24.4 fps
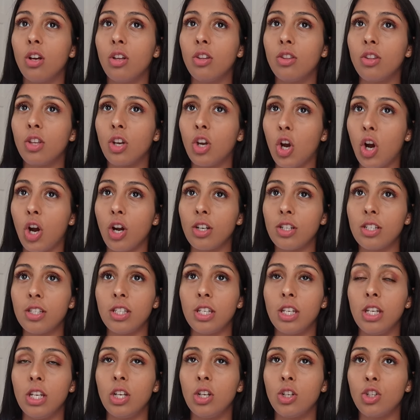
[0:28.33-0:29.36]
the car
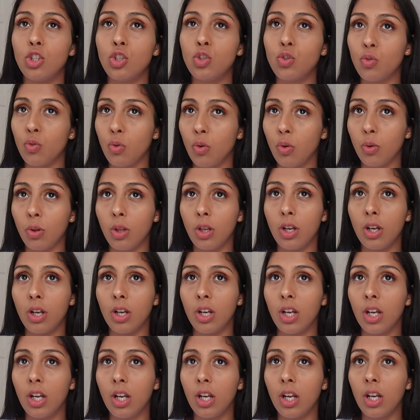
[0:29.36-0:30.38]
seat,
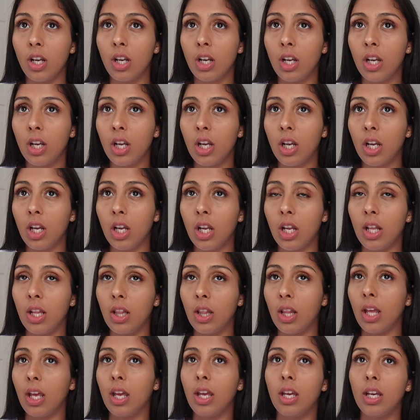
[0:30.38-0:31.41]
stroller,
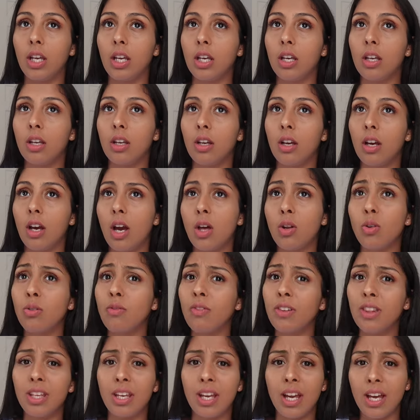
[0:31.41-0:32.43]
and like I don't
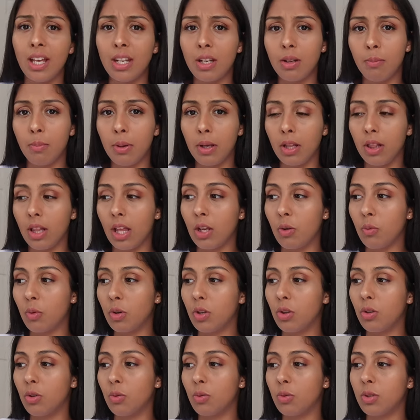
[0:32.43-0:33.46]
even think I had a like one
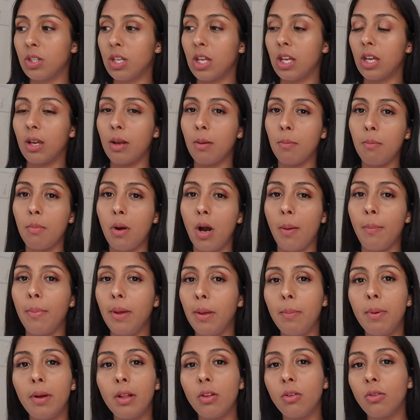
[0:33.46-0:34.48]
of those like
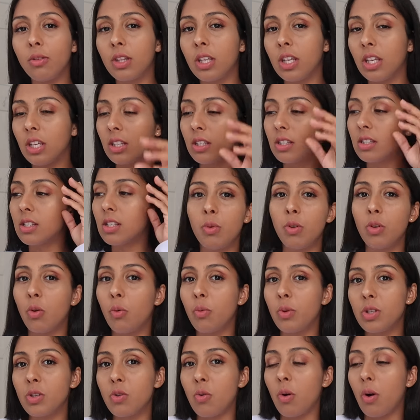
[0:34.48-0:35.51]
boppy pillow things. We would
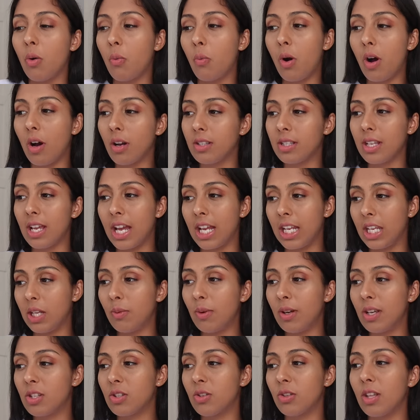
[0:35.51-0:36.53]
always go on walks
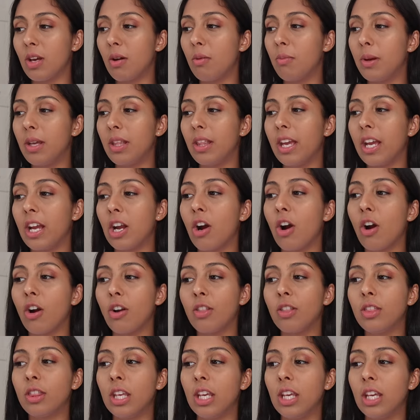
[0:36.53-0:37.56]
anyway, so that would be like our
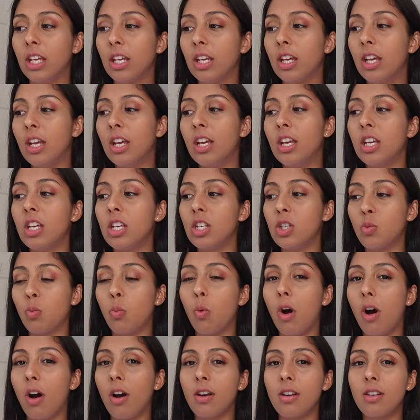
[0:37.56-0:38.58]
thing is
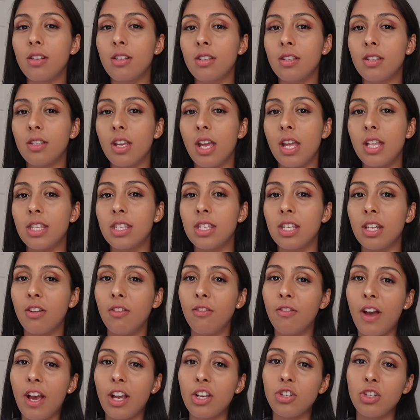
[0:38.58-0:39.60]
walks instead
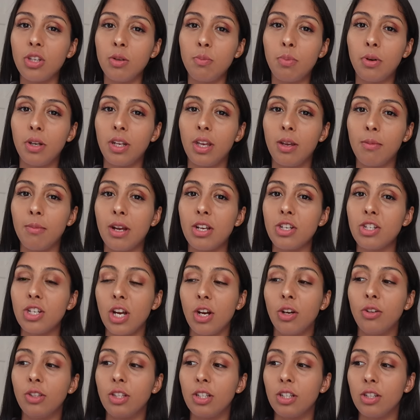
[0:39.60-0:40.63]
of actually putting my
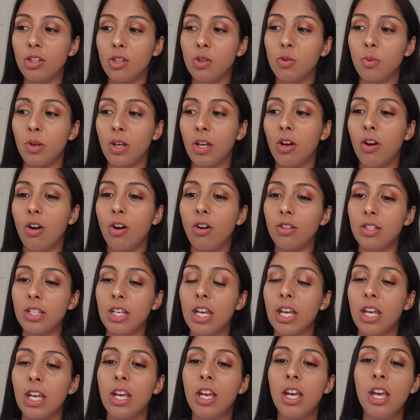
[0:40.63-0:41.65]
child in a swing all
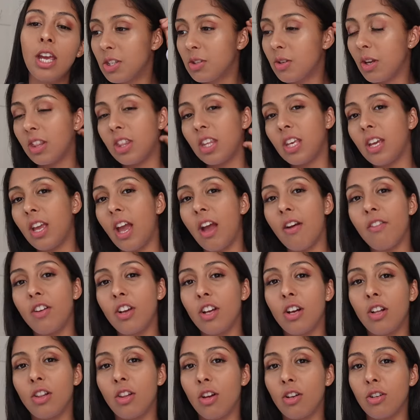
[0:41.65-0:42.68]
day. So I think
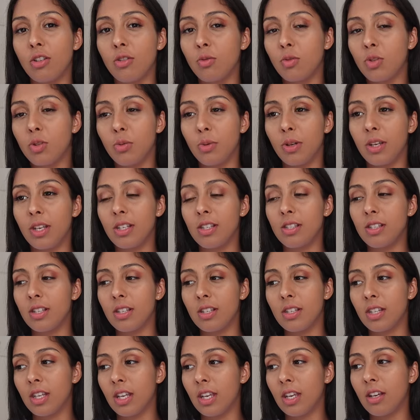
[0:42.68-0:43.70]
having a lot of swings
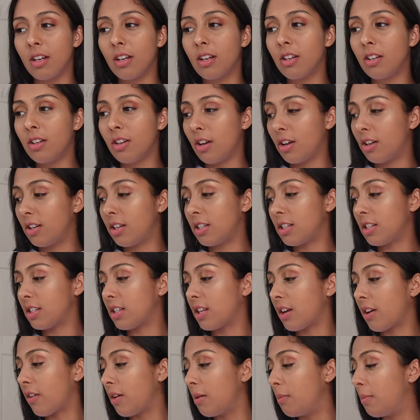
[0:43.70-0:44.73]
is like not
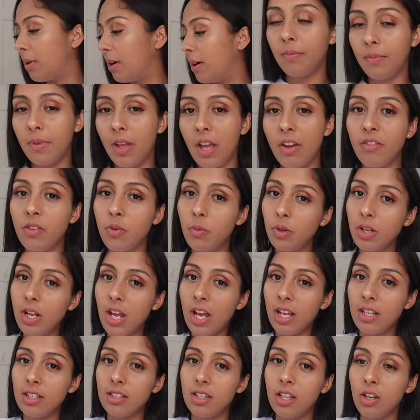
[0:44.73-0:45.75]
necessary, but everyone
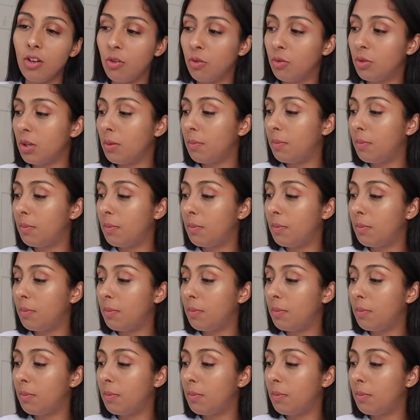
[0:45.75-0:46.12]
has their own